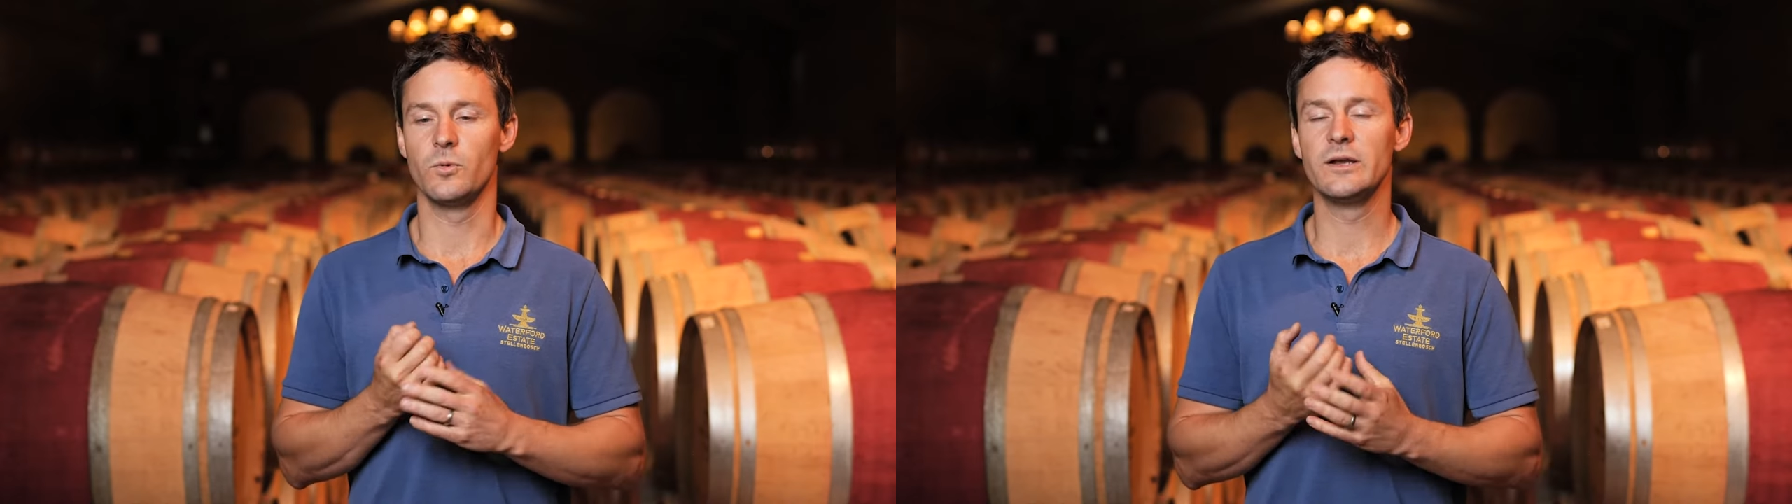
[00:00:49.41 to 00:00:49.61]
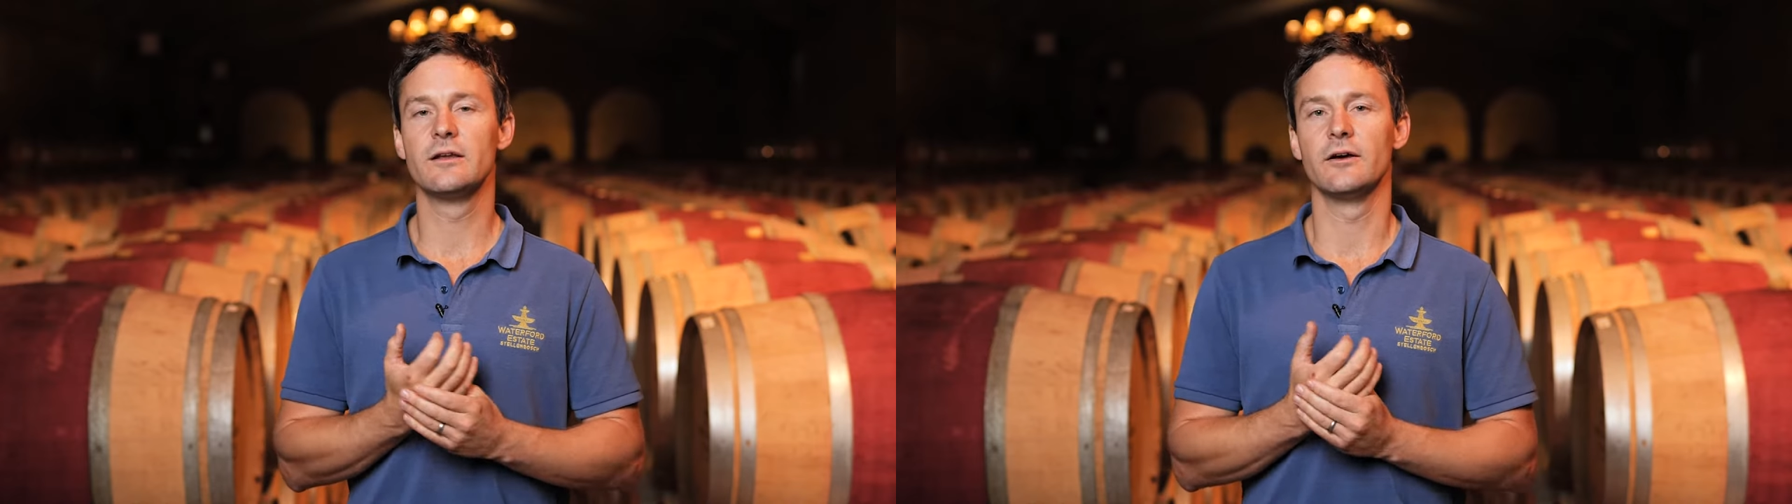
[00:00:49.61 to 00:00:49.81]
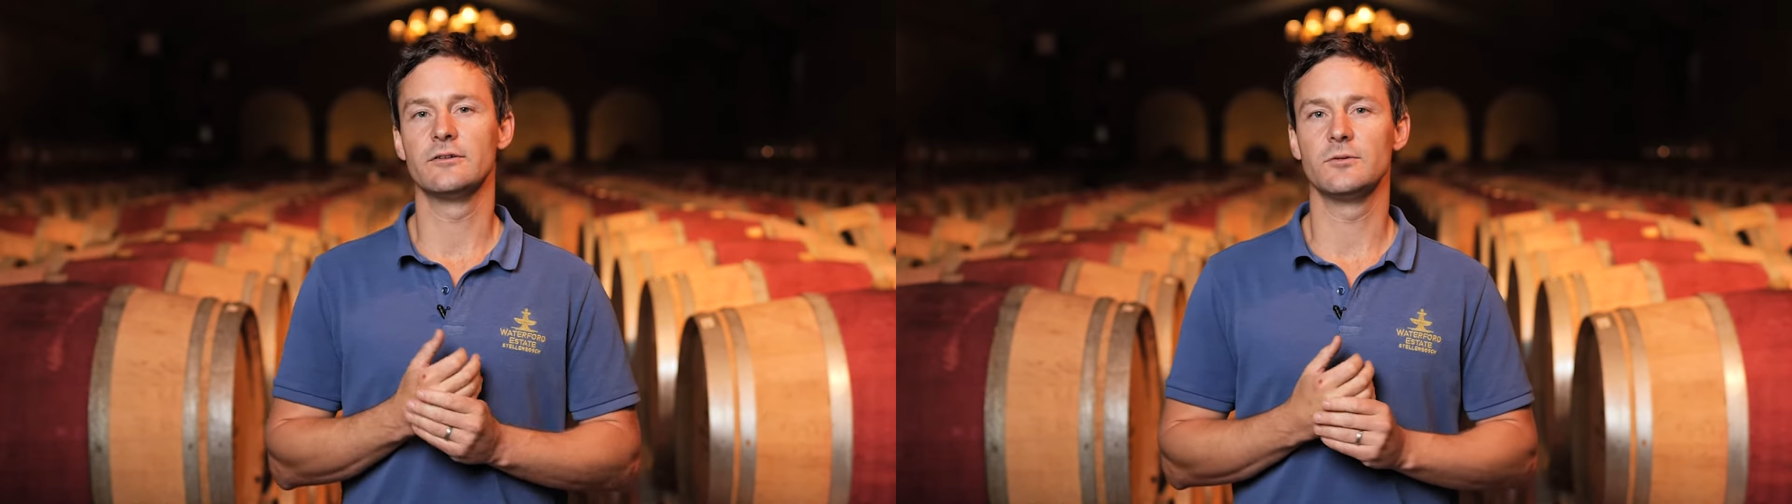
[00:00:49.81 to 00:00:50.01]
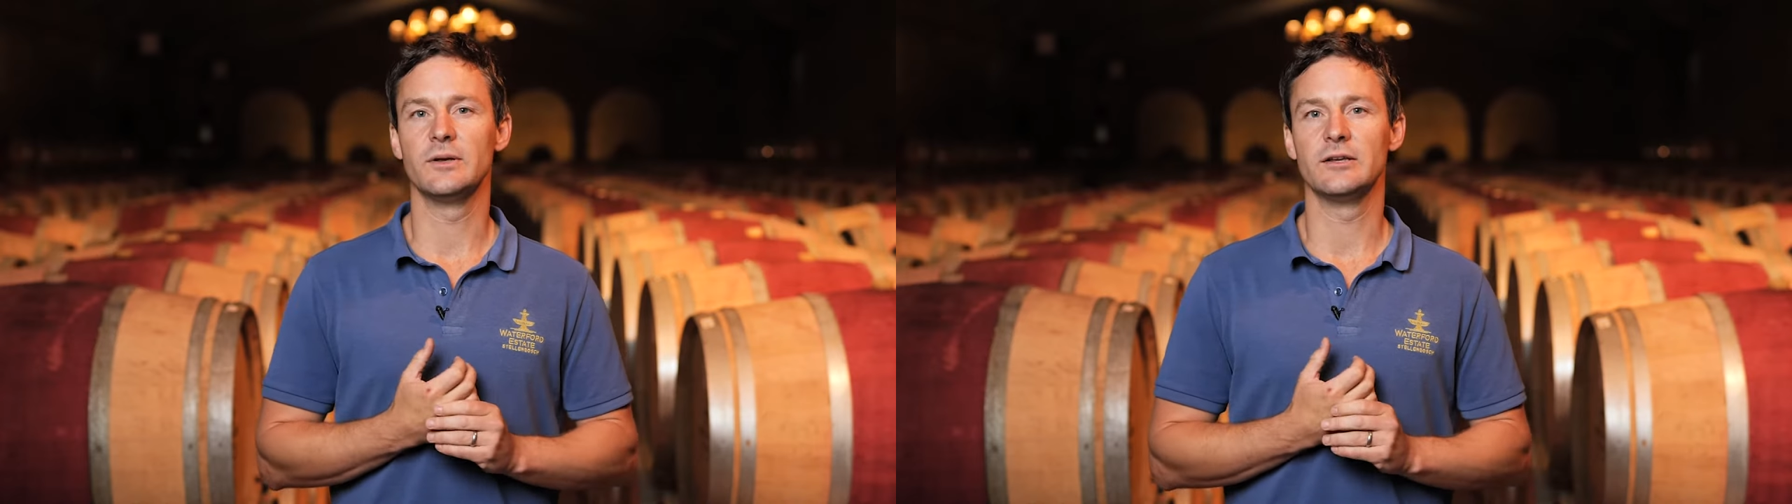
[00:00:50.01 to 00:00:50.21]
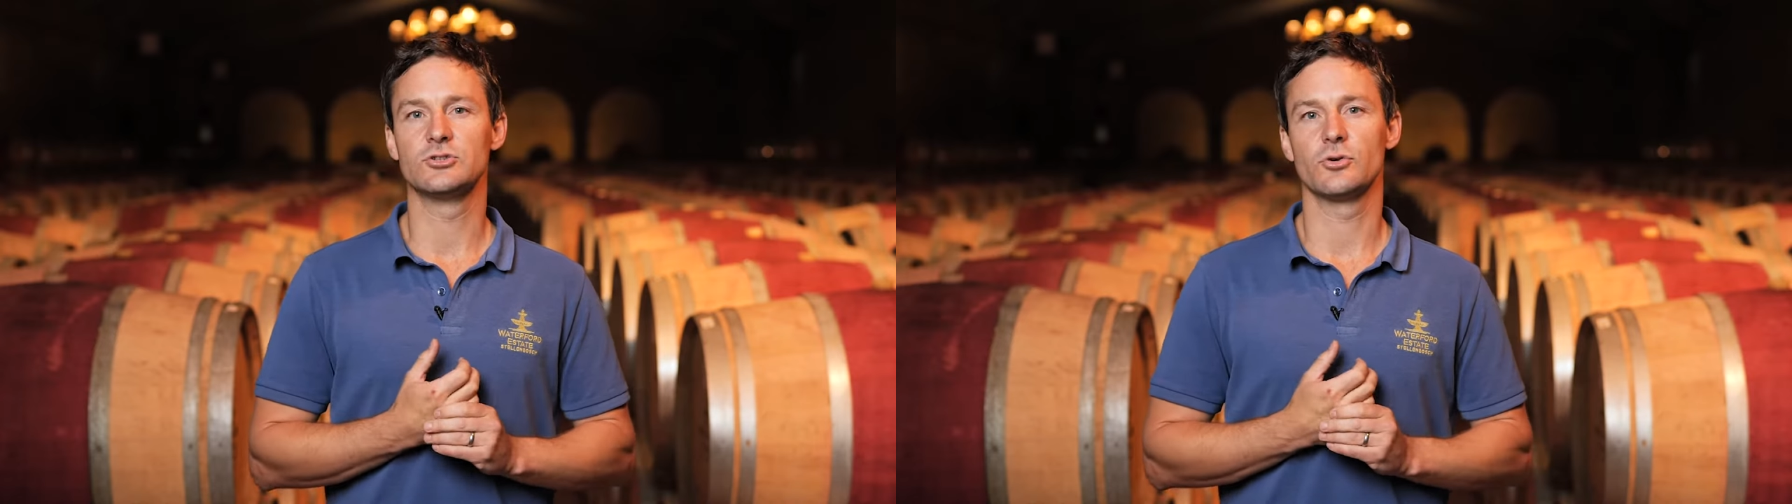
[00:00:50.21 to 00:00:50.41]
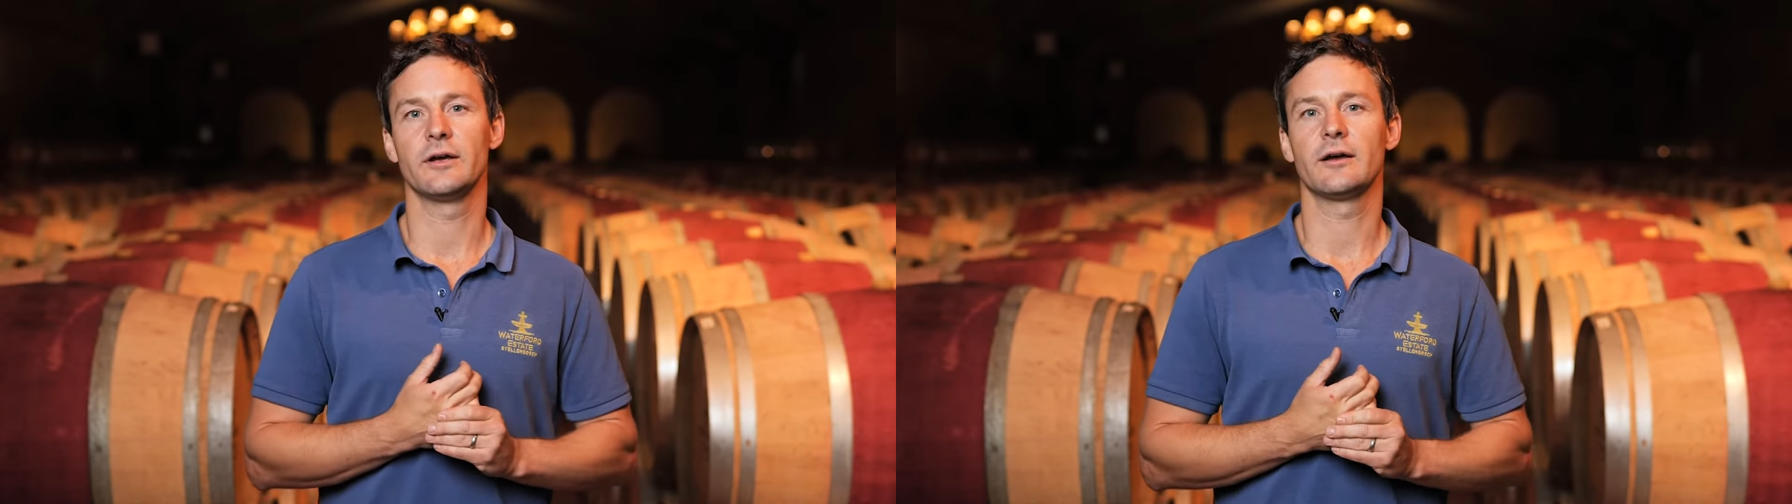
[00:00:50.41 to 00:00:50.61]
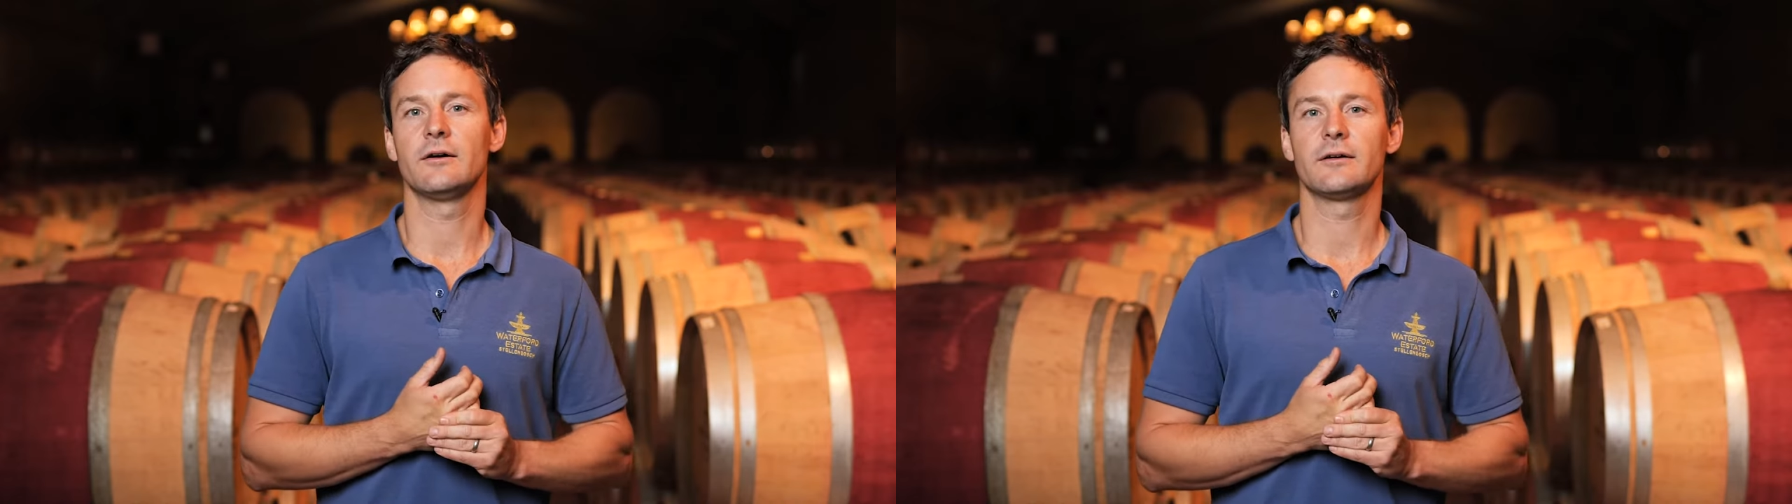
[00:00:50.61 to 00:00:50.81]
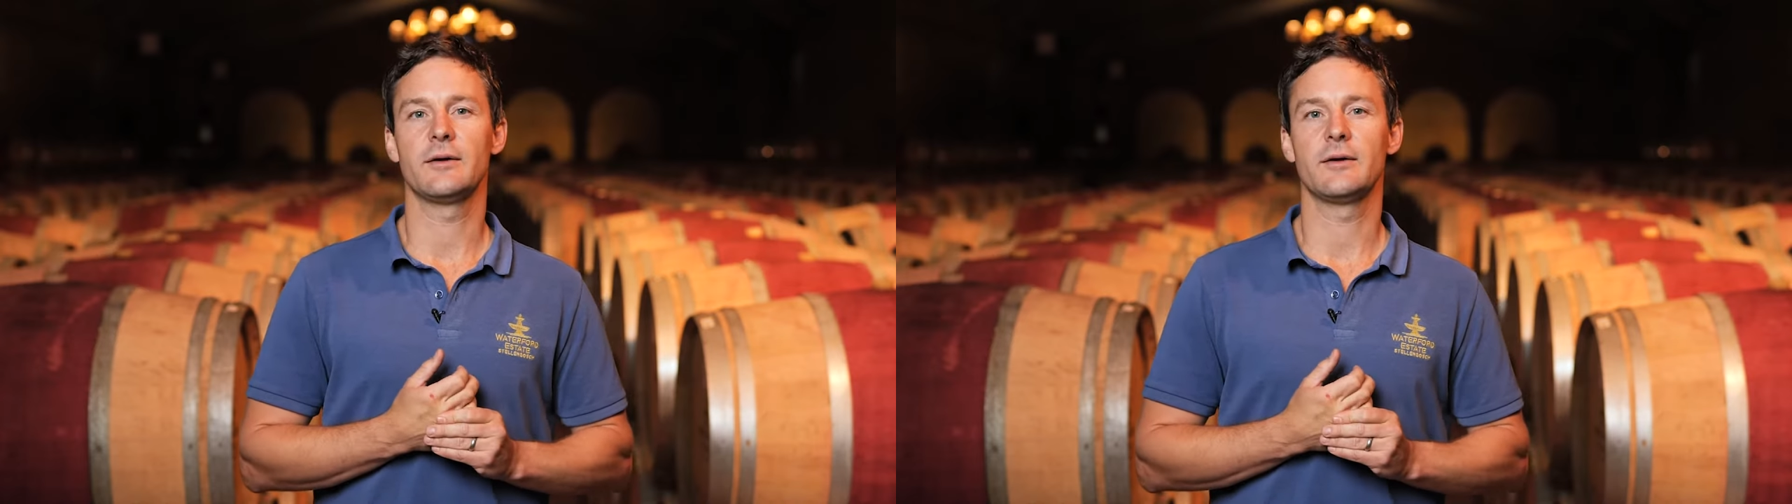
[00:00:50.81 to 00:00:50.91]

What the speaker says: window to be enjoying our